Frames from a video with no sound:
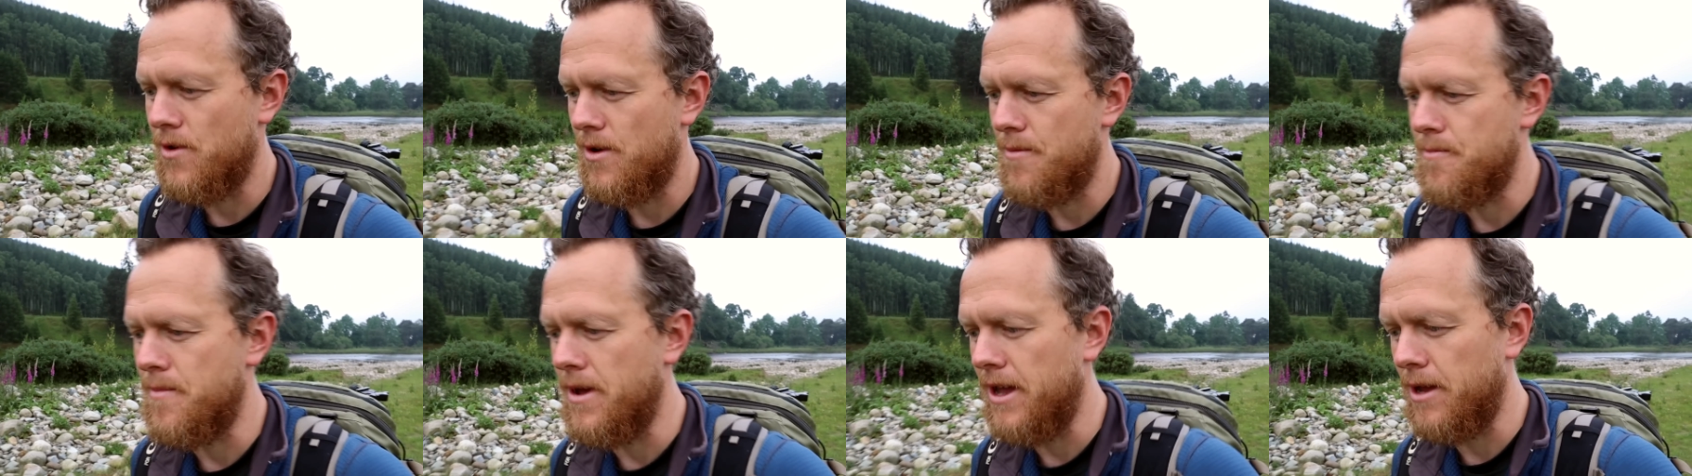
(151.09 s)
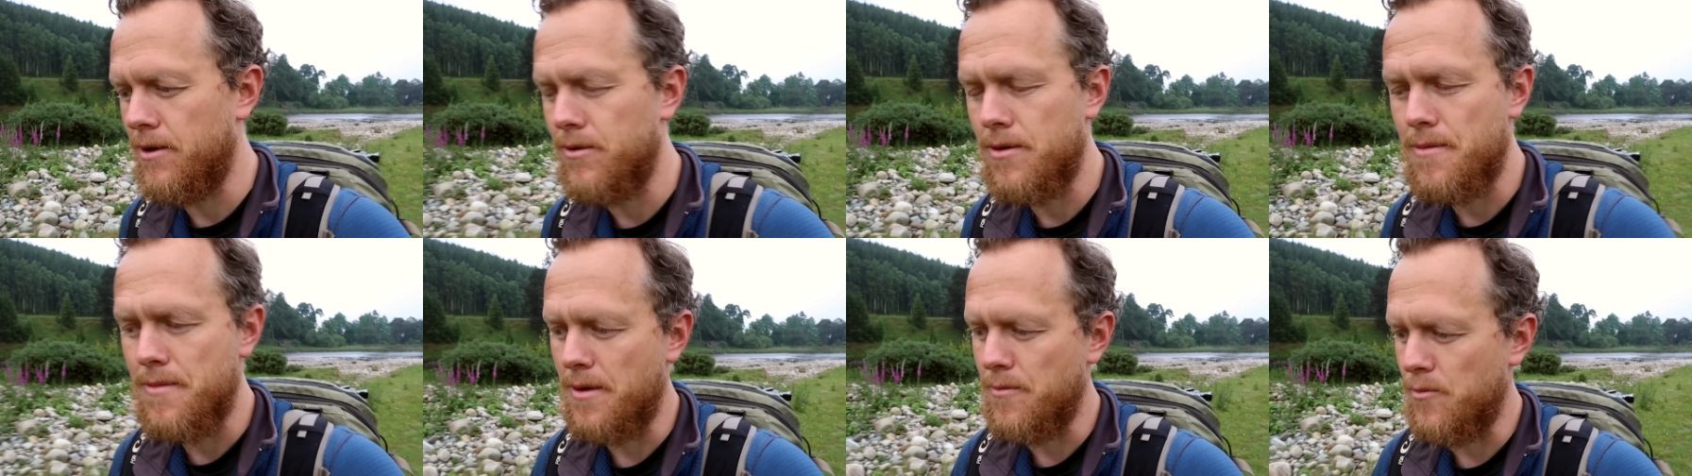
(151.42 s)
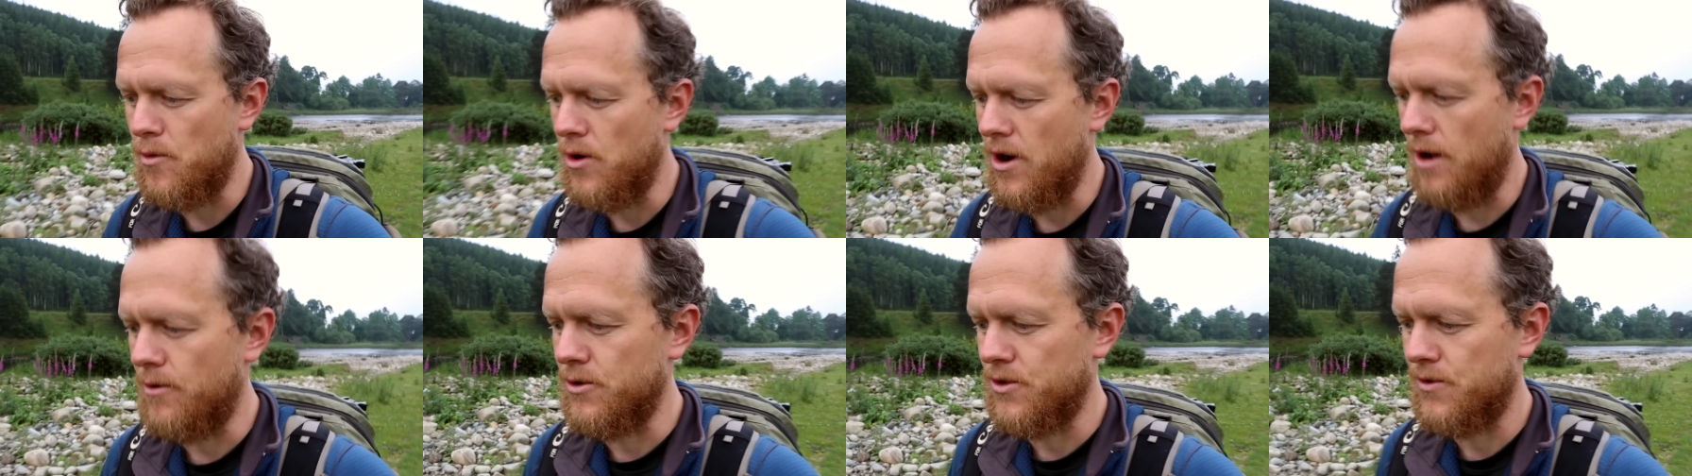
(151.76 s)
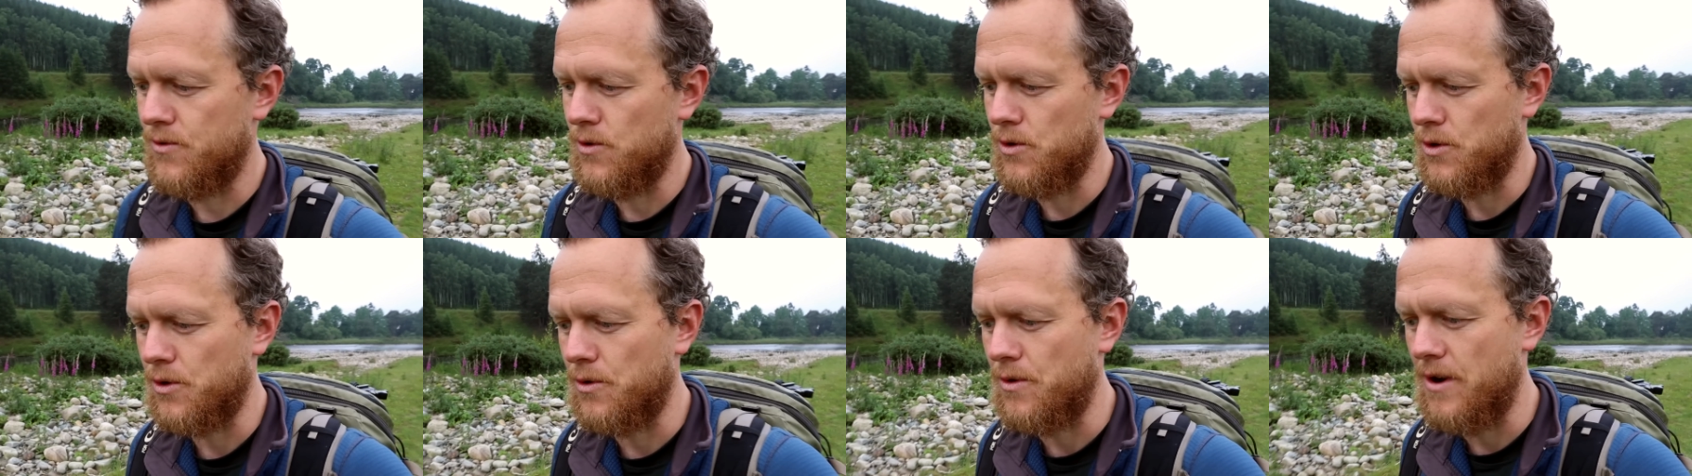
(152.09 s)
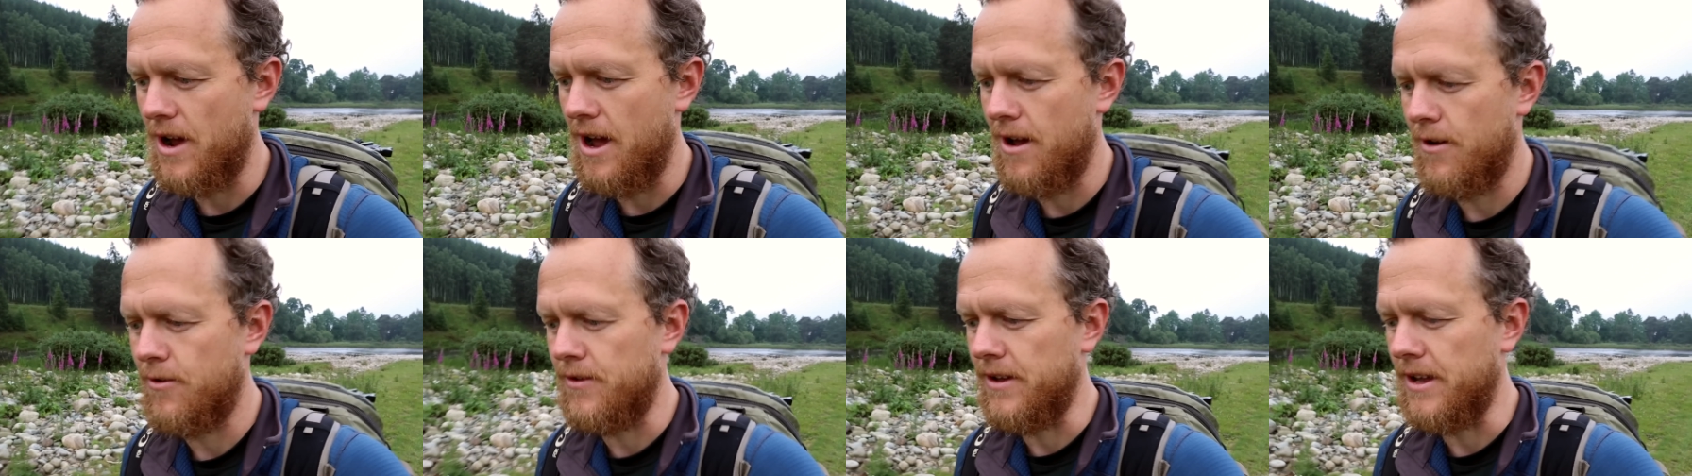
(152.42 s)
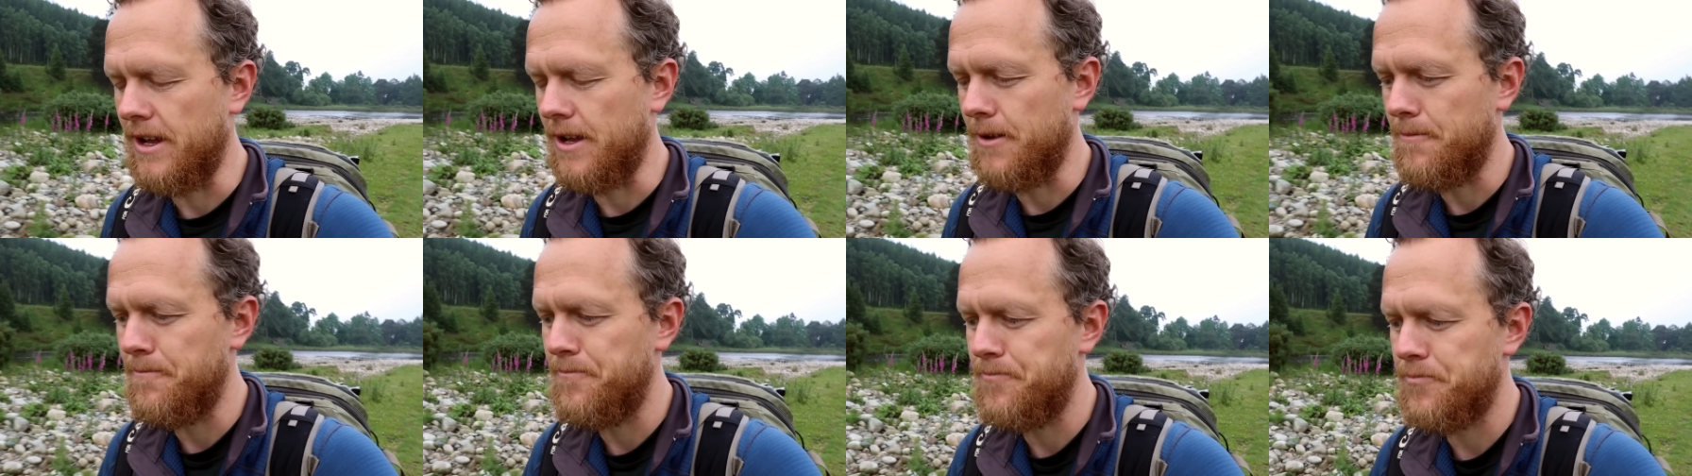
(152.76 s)
may remember I was
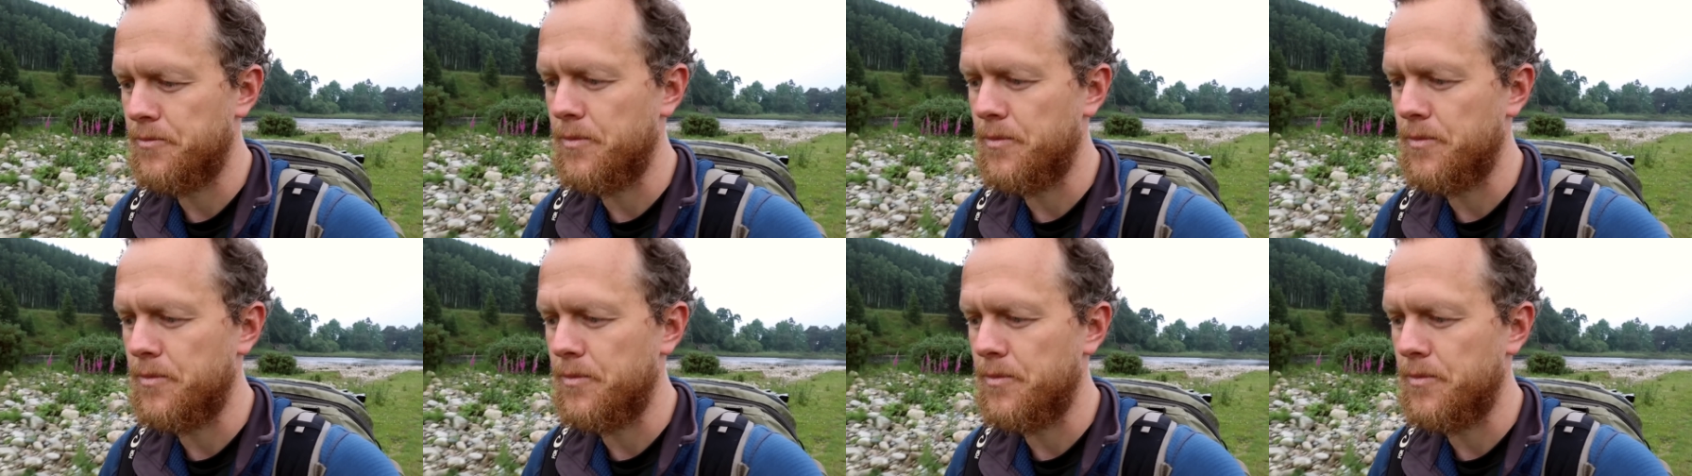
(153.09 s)
photographing